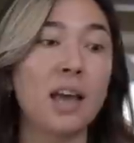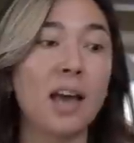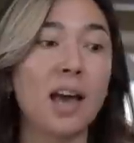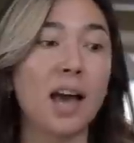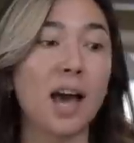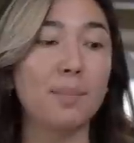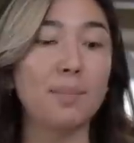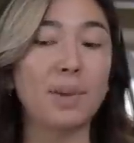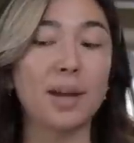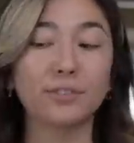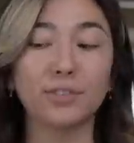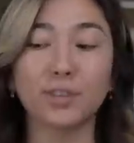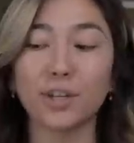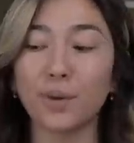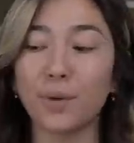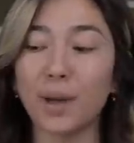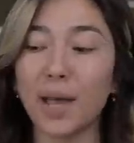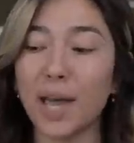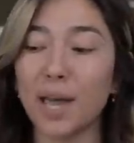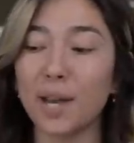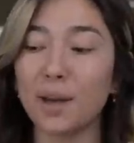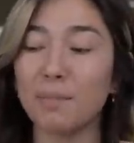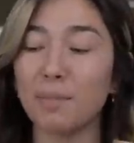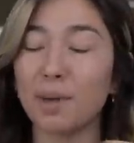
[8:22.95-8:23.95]
I'm gonna have to go
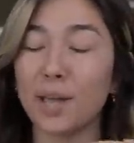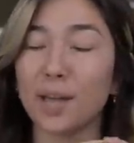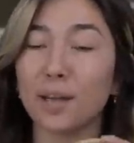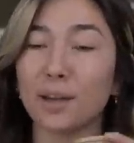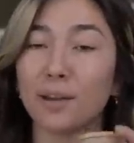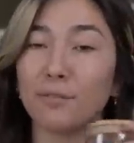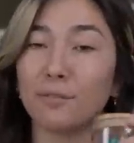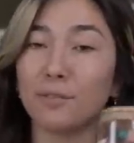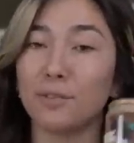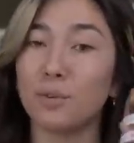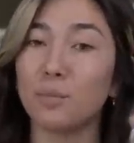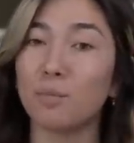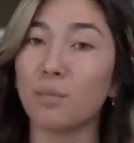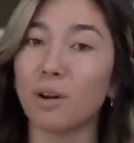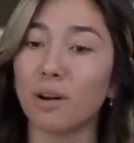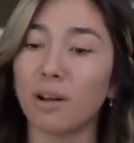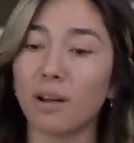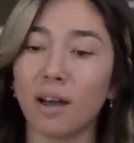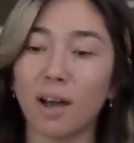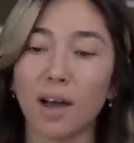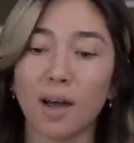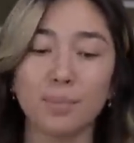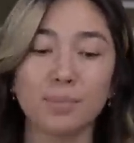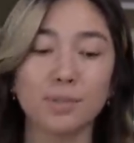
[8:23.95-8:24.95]
ahead and make a few more
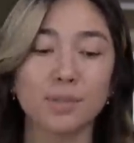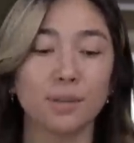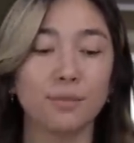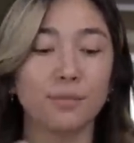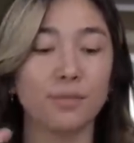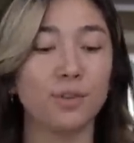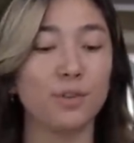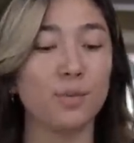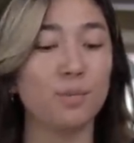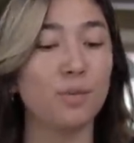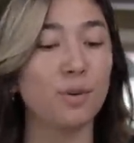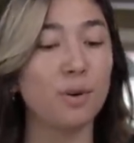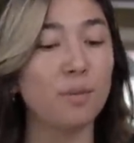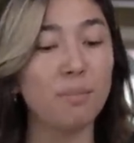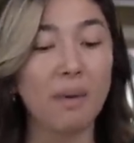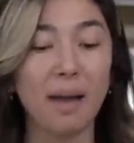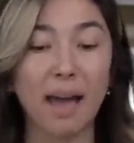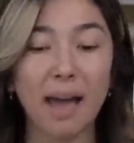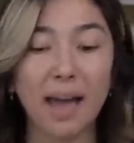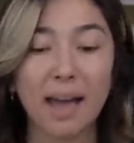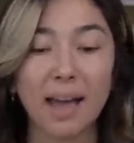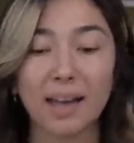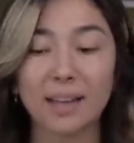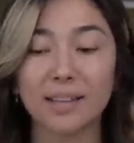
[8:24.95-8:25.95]
cups, a few more
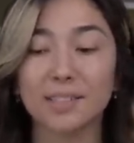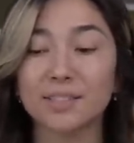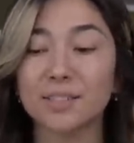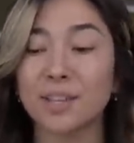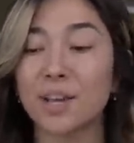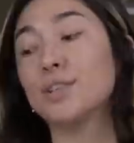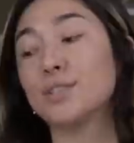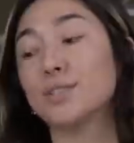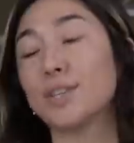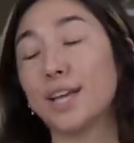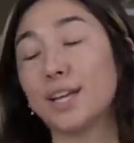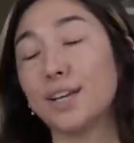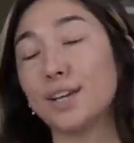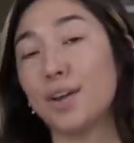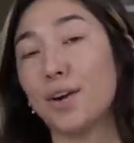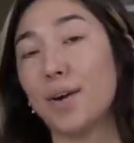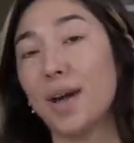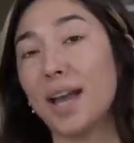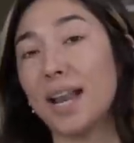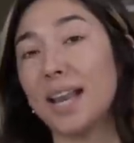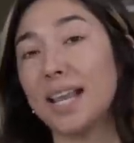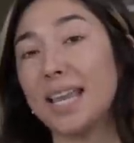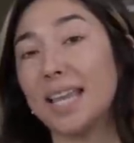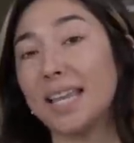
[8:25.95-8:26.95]
bags, so I can go
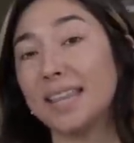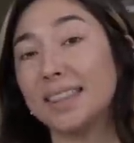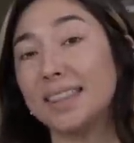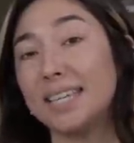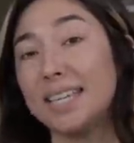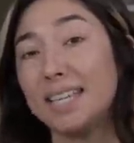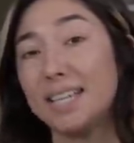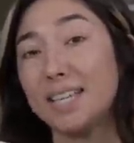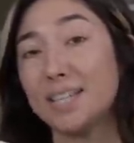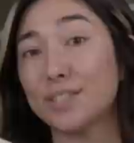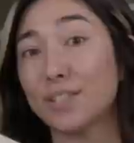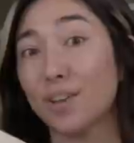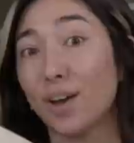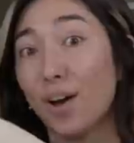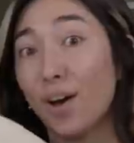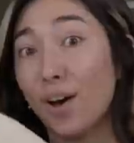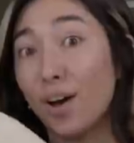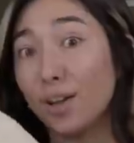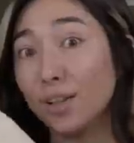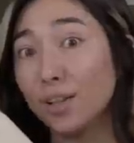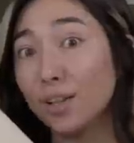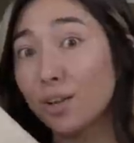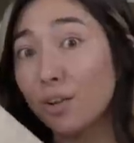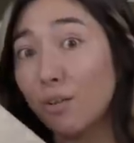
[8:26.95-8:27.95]
ahead and get these
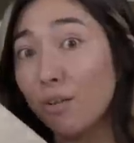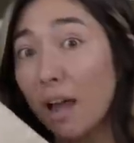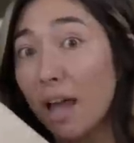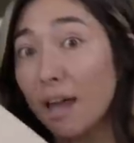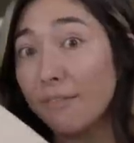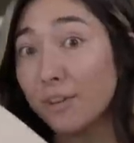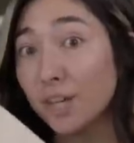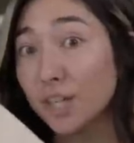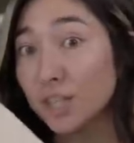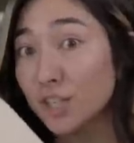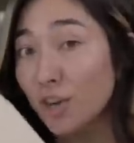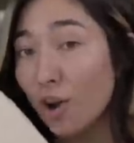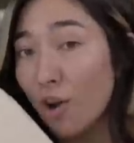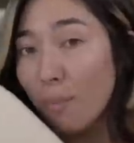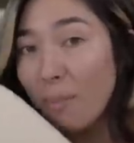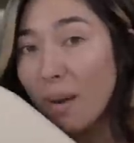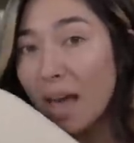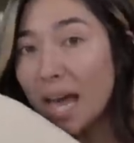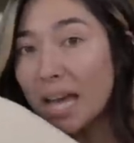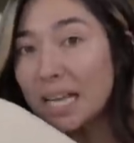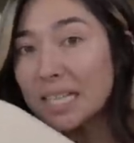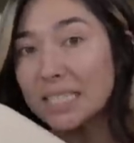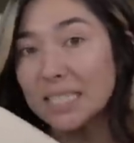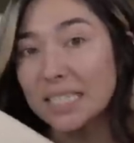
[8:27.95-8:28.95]
holographic tote
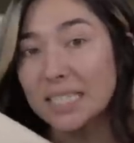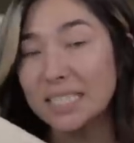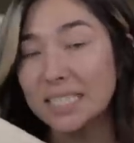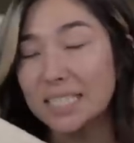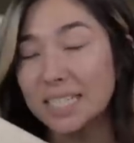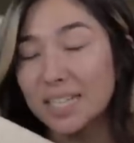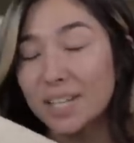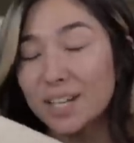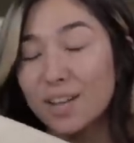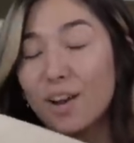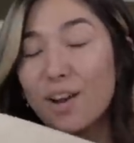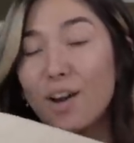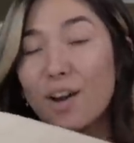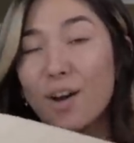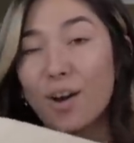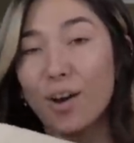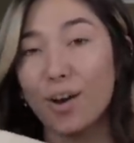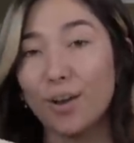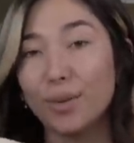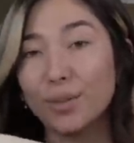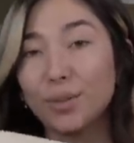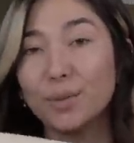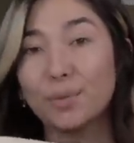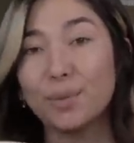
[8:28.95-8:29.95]
bags listed
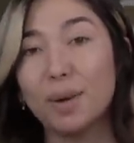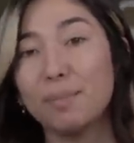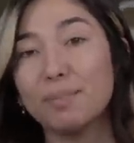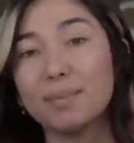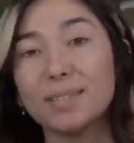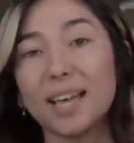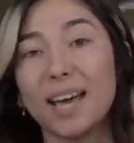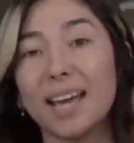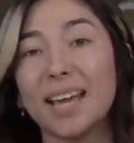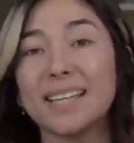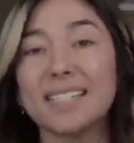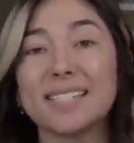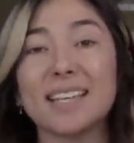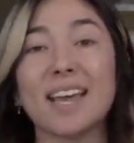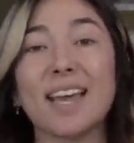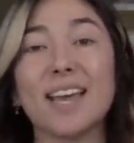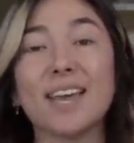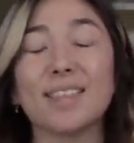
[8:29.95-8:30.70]
on the website.